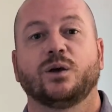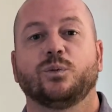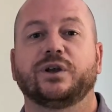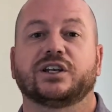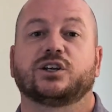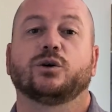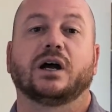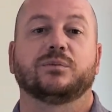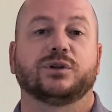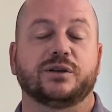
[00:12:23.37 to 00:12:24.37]
we get to go
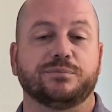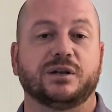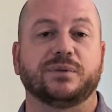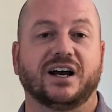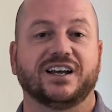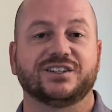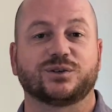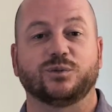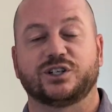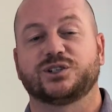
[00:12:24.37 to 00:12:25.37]
out and play Mid Pines,
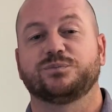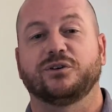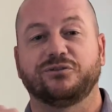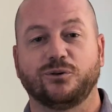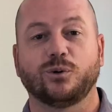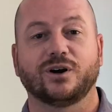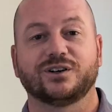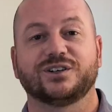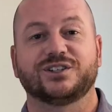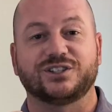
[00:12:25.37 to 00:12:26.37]
which
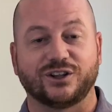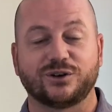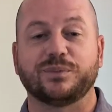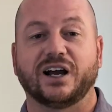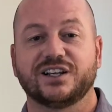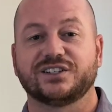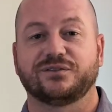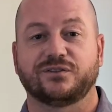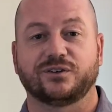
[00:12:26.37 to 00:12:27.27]
before Southern Pines had